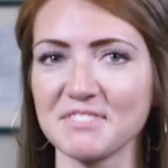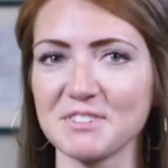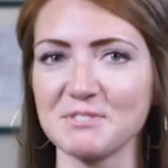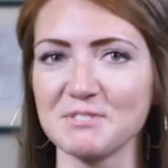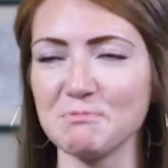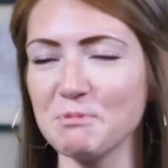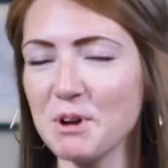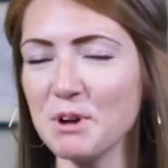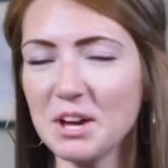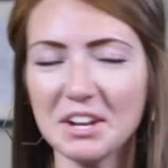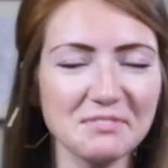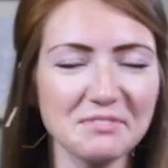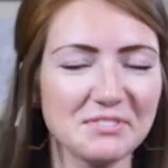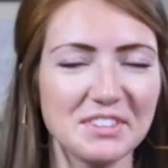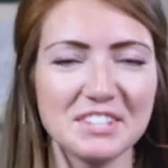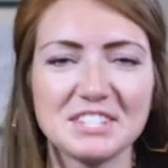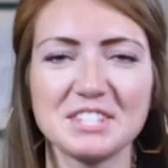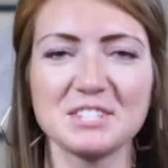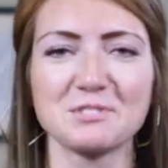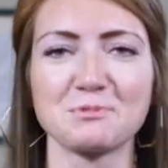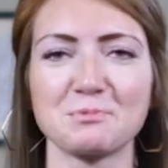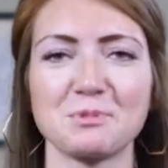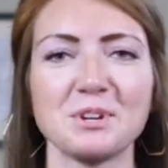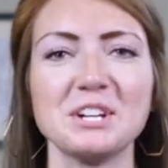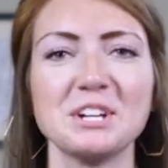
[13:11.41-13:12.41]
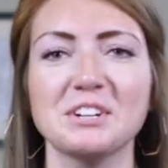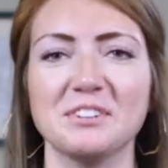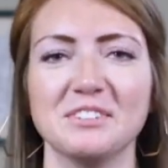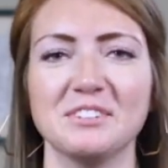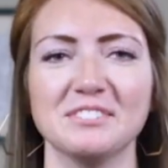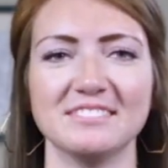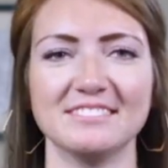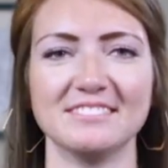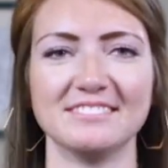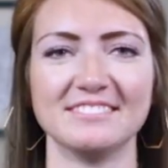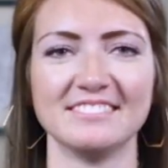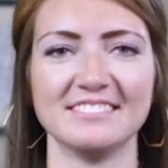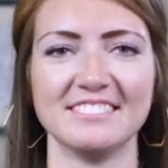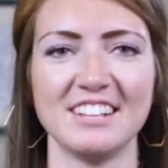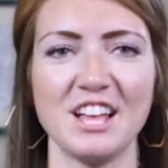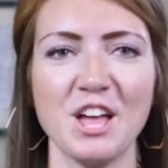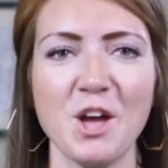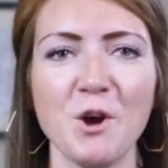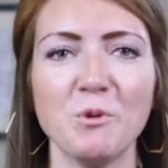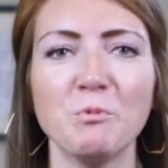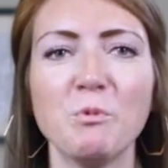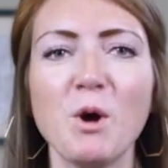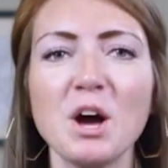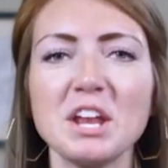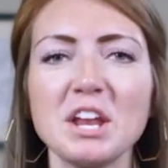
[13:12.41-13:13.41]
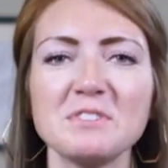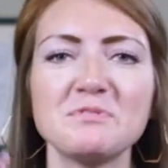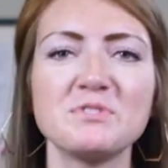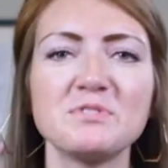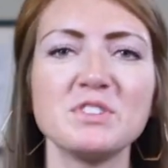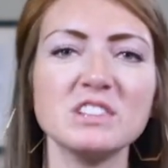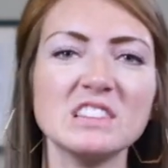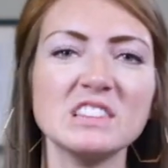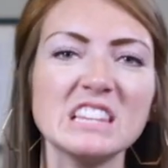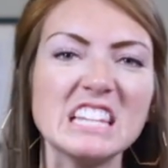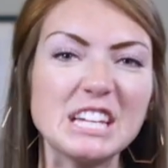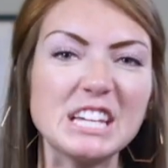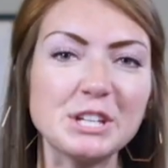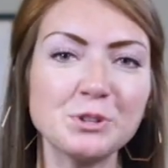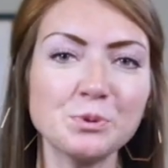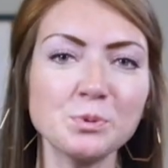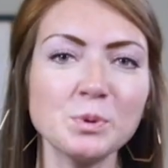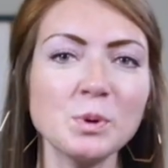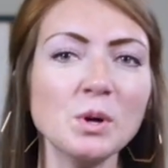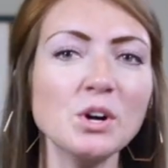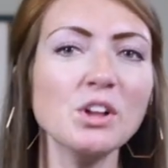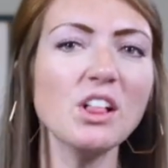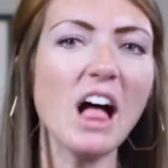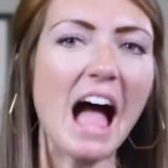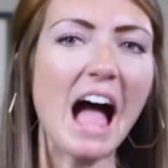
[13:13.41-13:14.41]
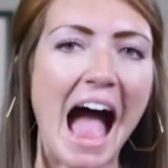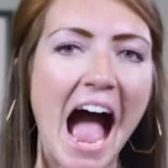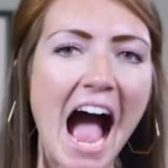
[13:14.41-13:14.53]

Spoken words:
What if this is real? What if the literal,